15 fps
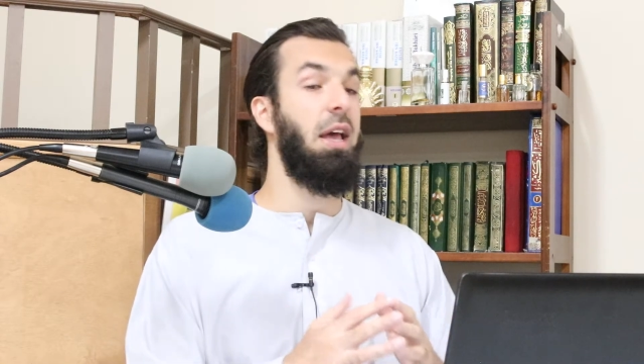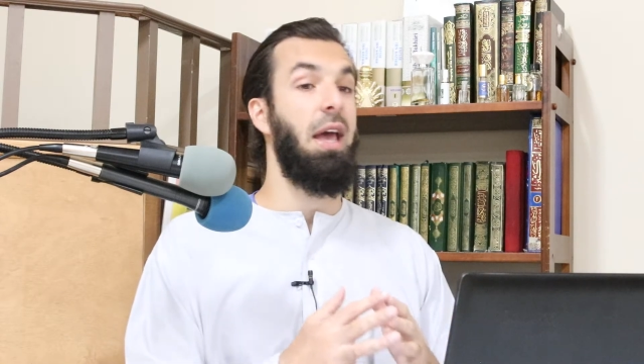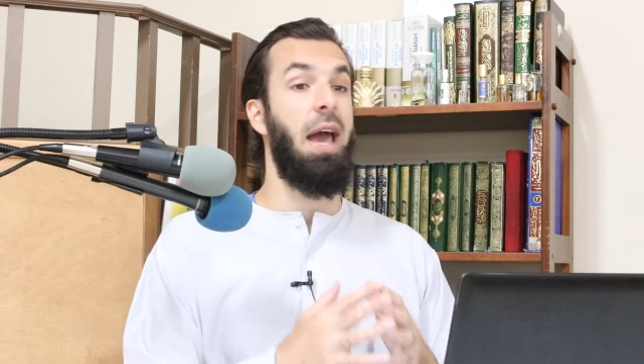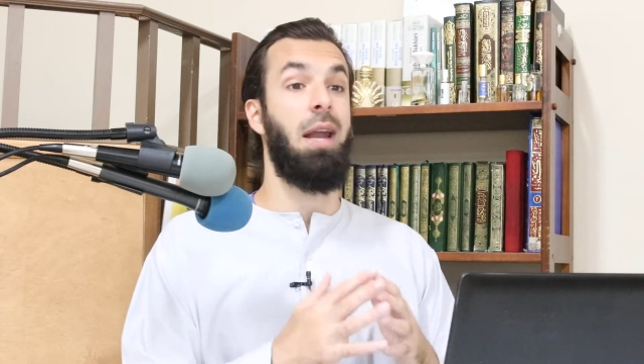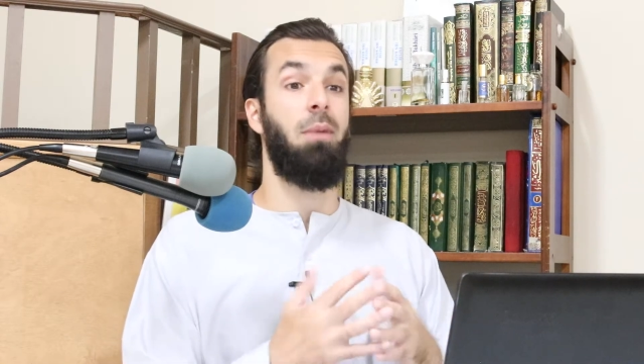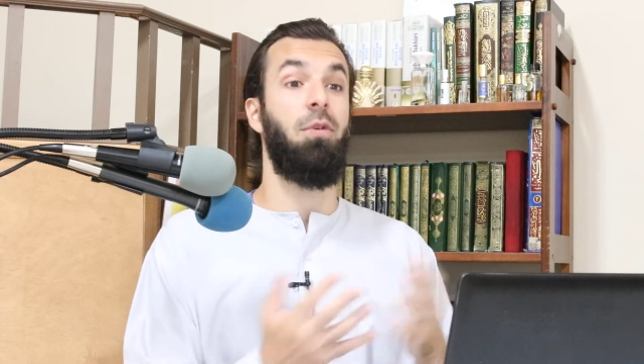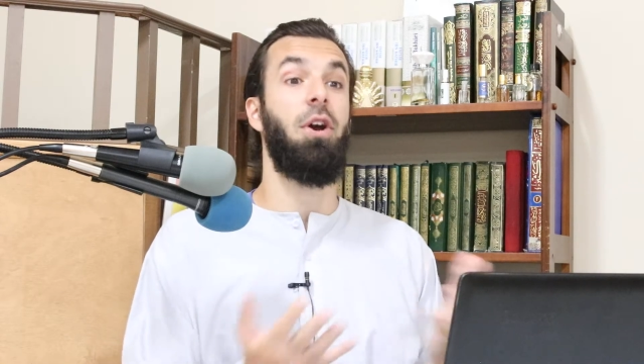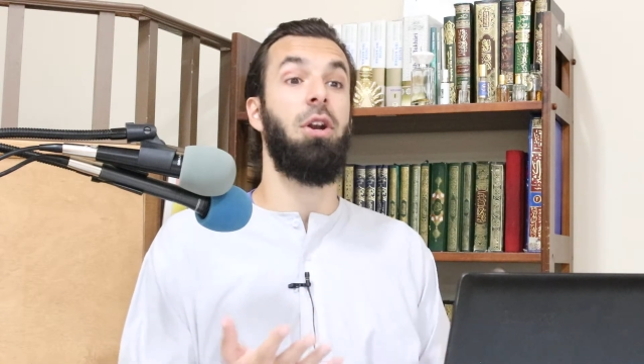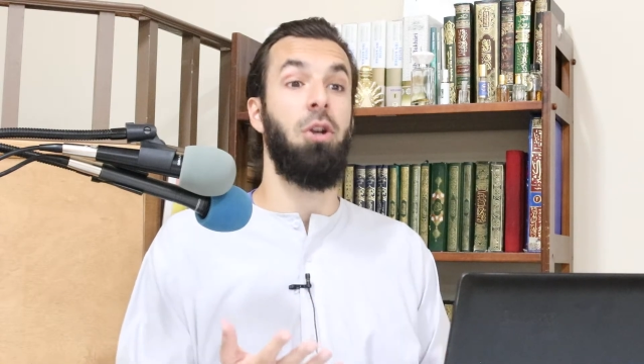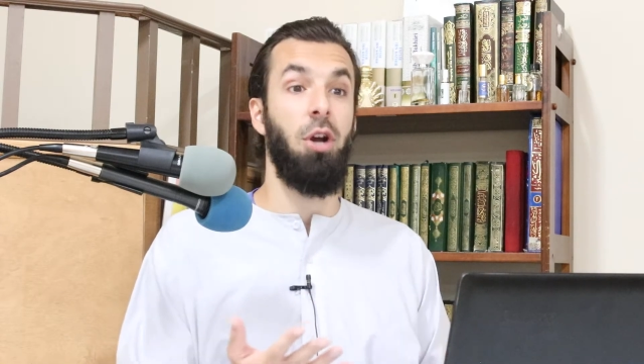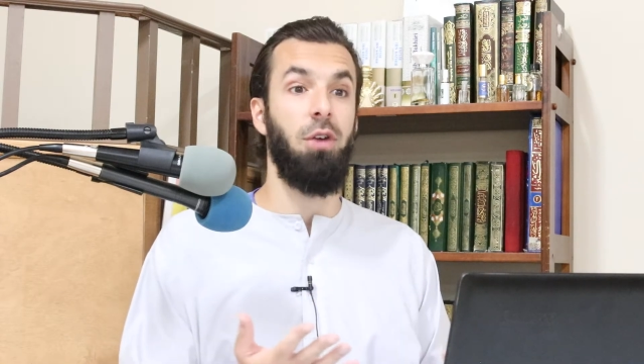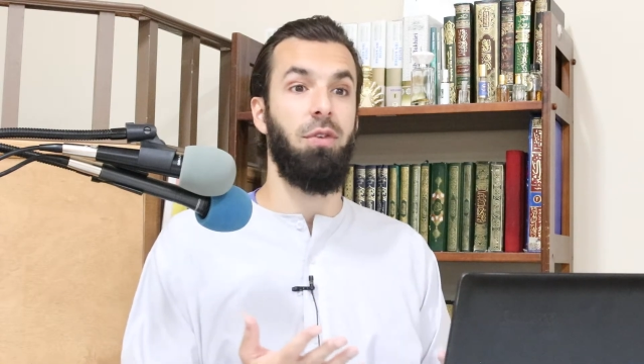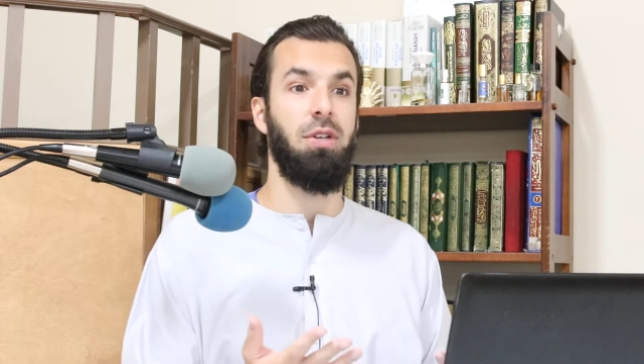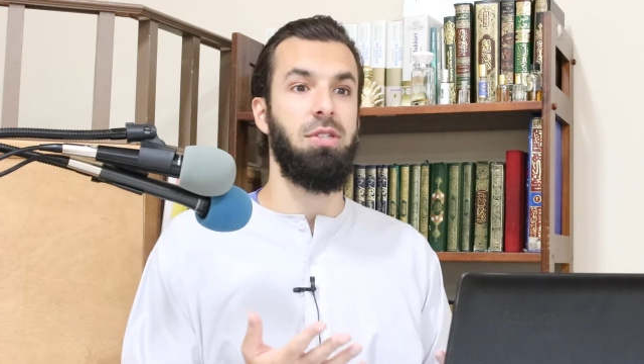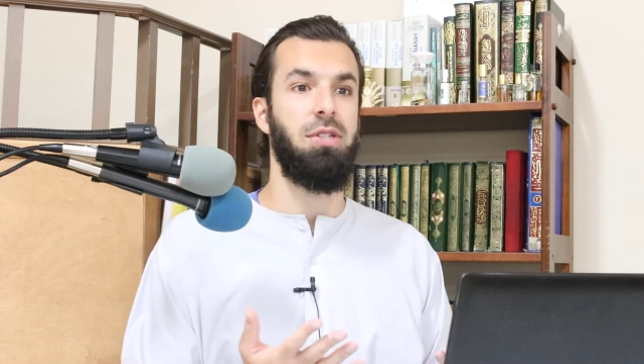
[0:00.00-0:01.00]
And I'm very
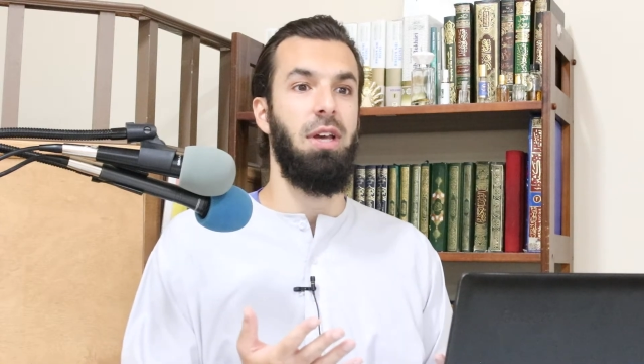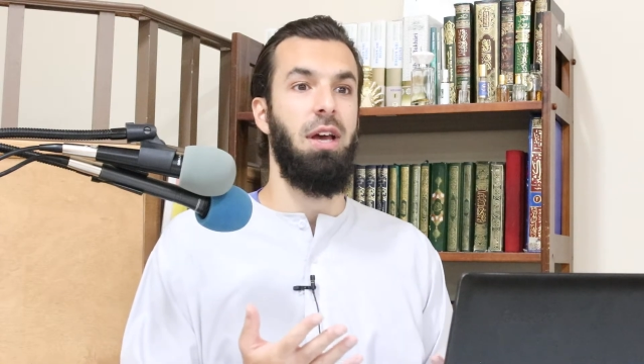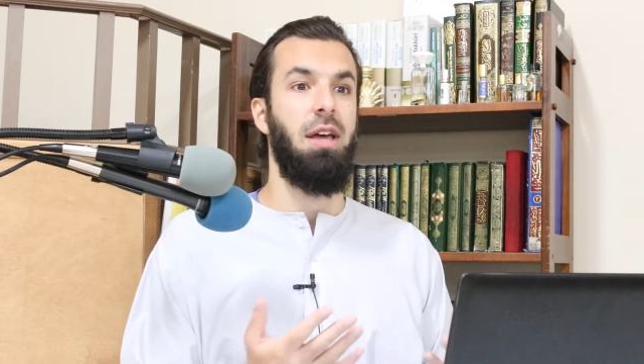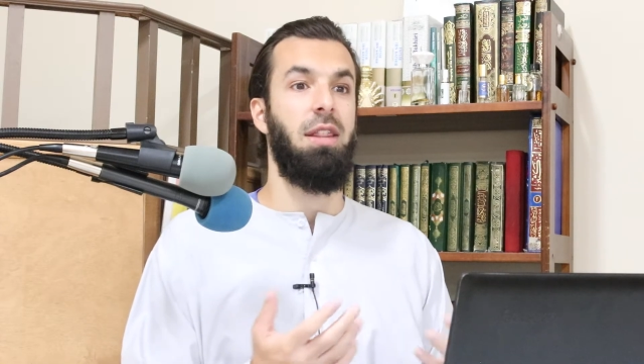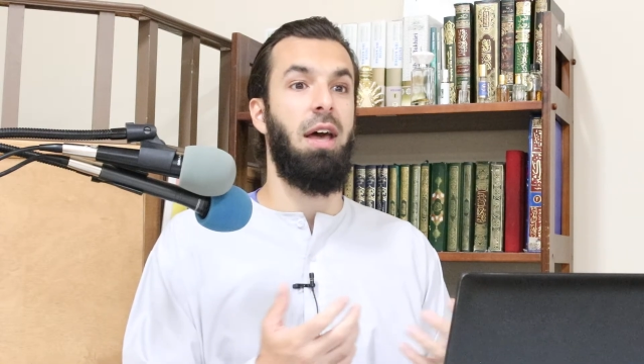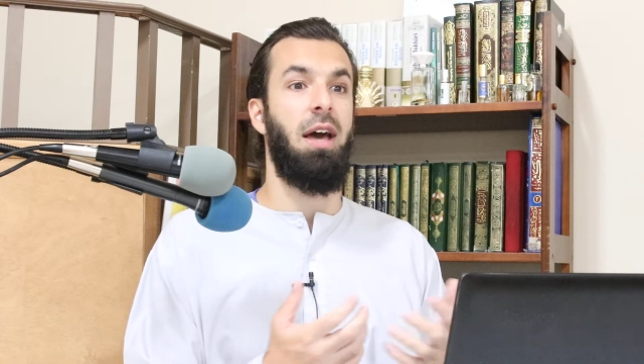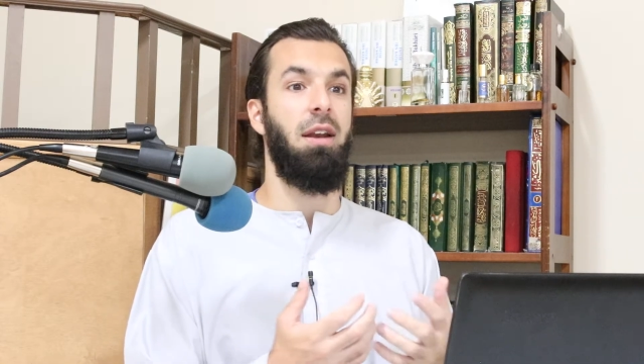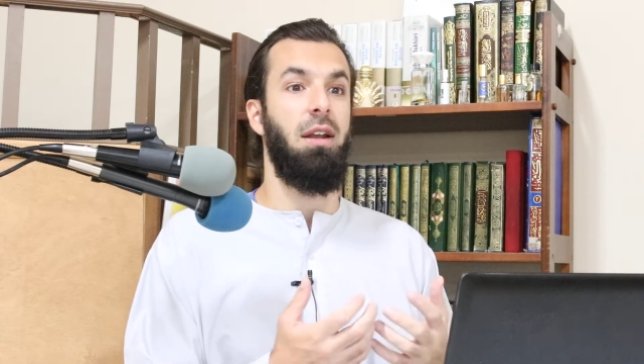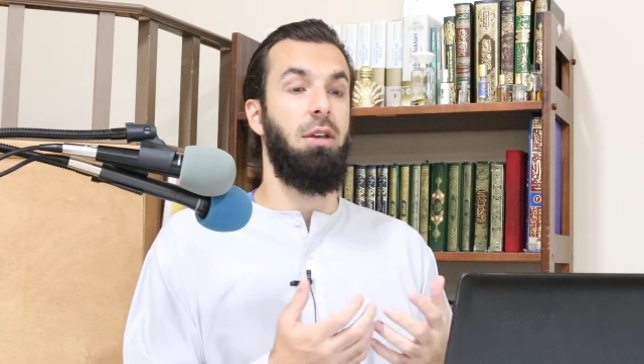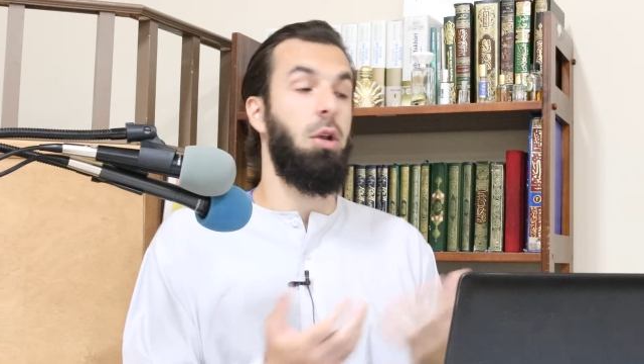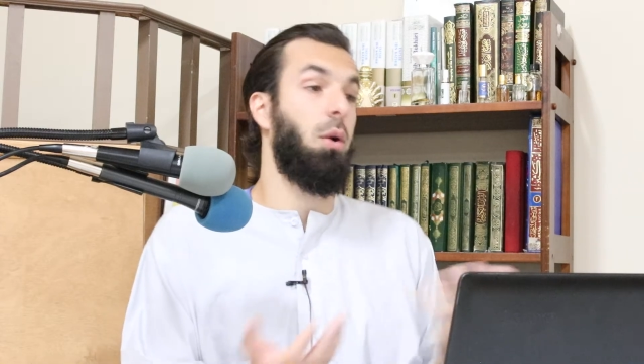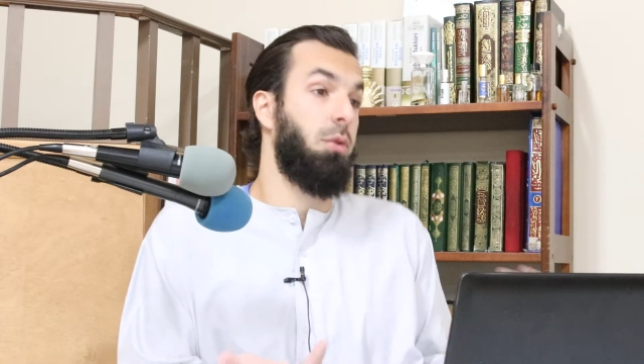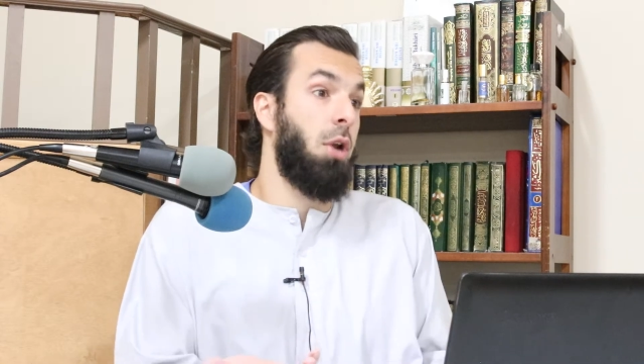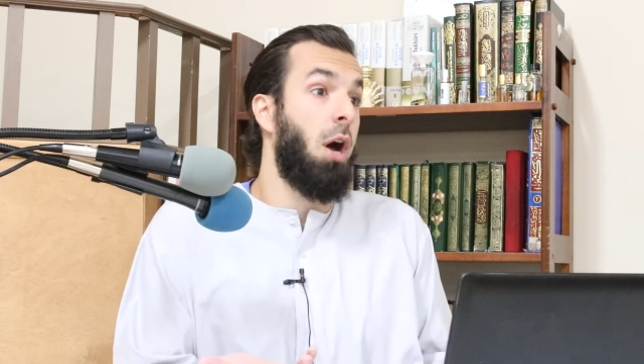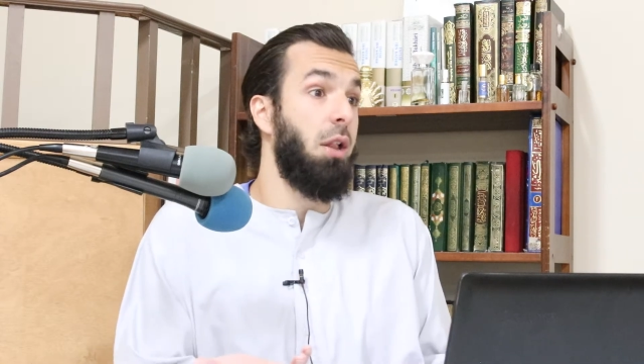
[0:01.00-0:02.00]
nervous that,
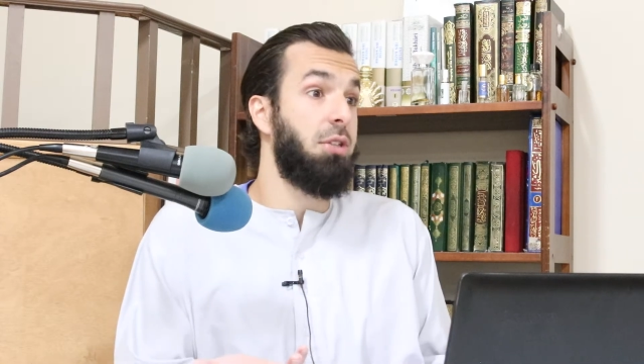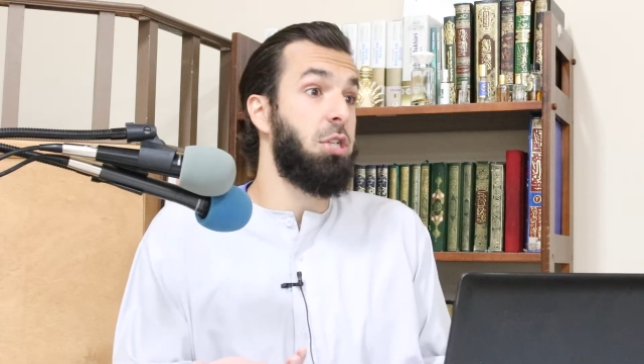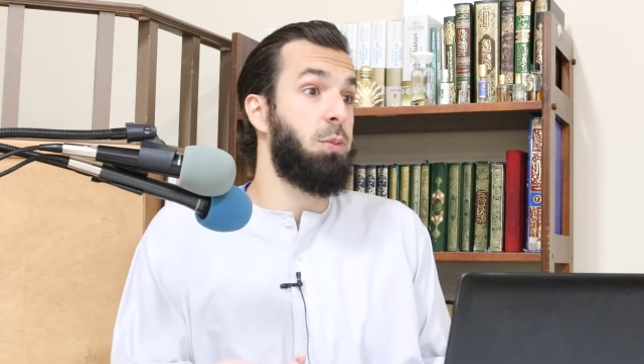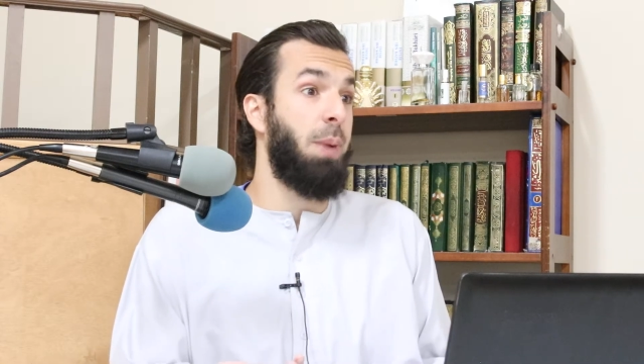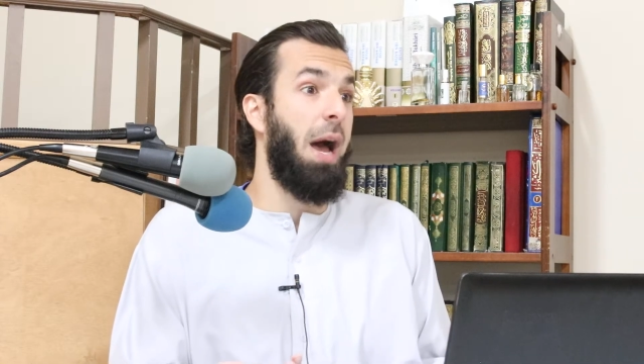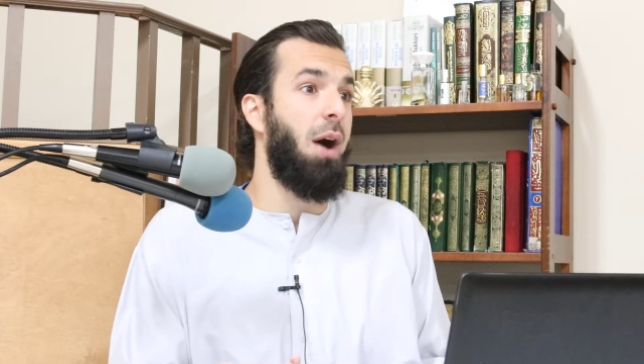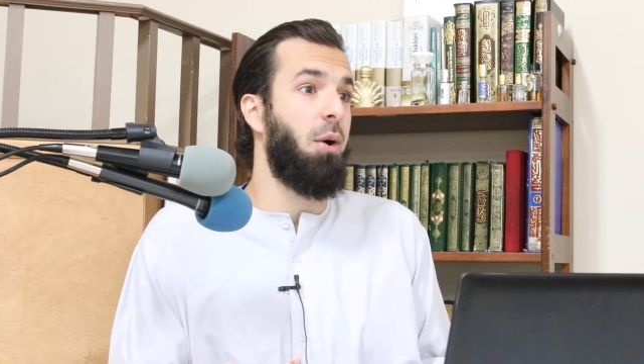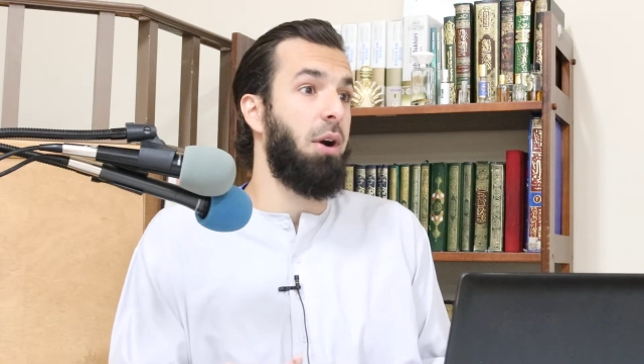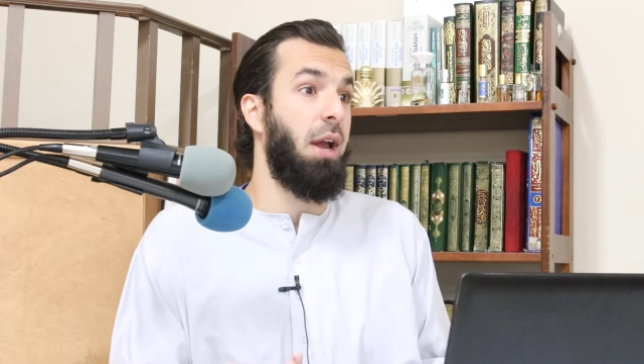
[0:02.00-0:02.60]
knowledge is power.